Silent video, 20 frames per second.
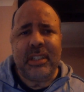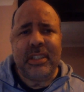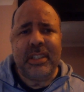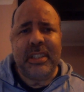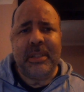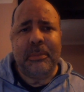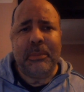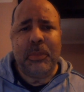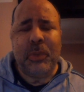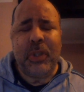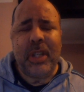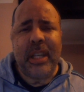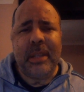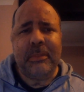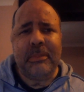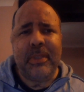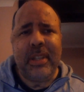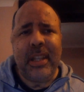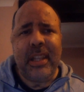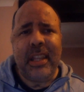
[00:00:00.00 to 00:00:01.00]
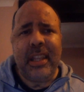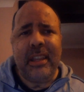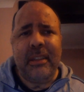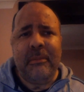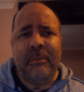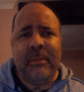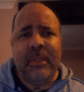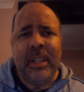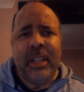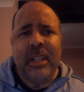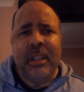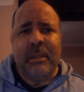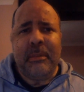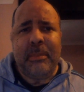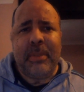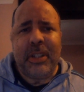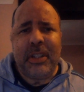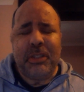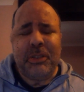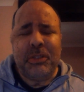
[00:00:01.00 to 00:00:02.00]
simple games like that.
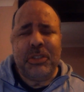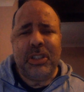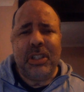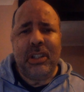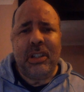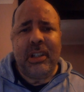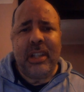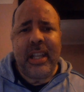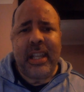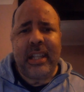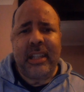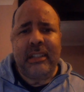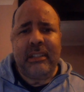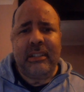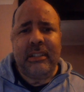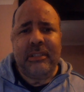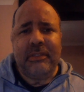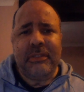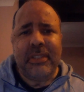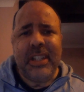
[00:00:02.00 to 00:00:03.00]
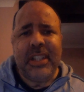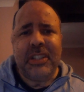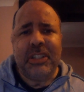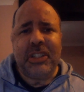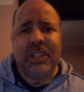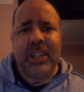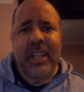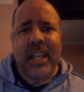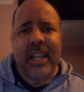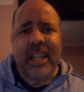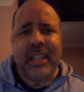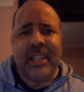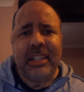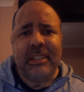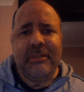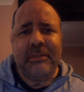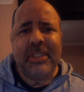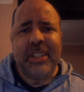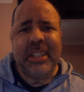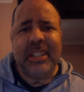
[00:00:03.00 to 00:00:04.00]
But I also like adventure
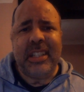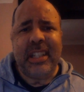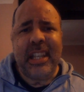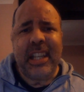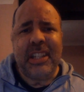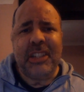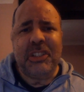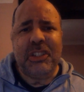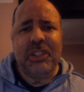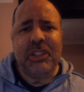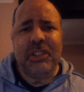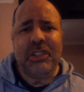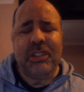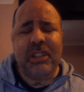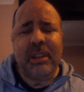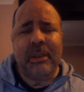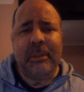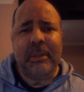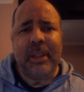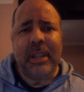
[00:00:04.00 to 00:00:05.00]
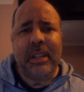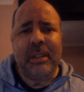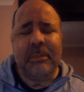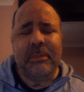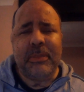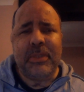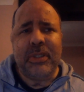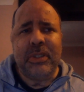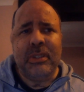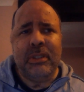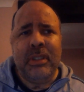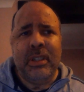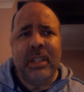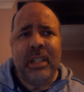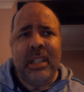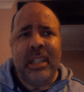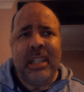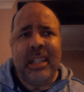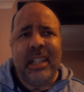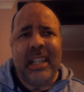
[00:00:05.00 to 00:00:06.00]
and investigation type games
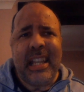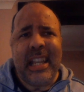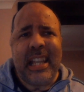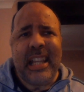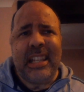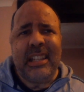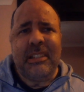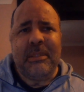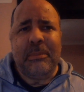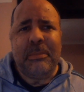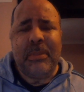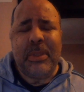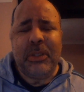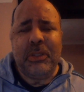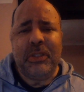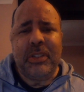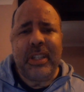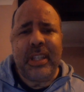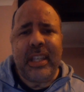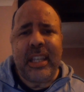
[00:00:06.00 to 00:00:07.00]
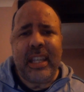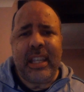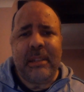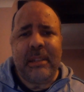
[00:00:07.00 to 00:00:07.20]
and building